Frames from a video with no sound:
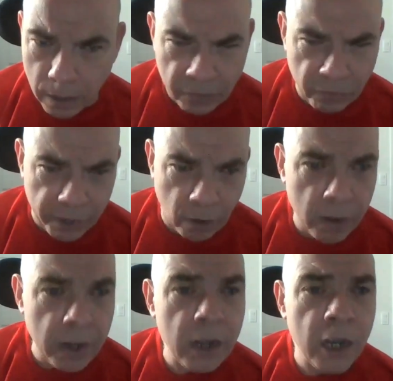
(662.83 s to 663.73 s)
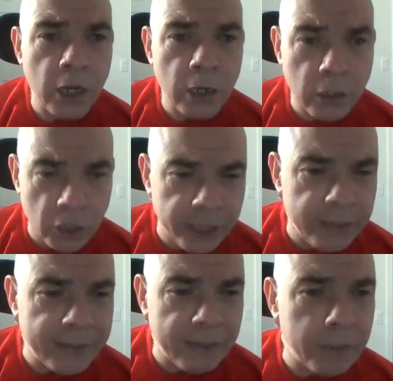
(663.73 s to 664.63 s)
Unreal.
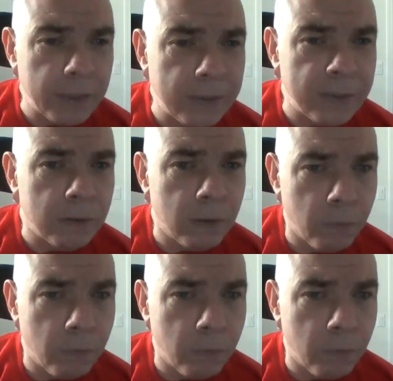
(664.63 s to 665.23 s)
Gene Simmons'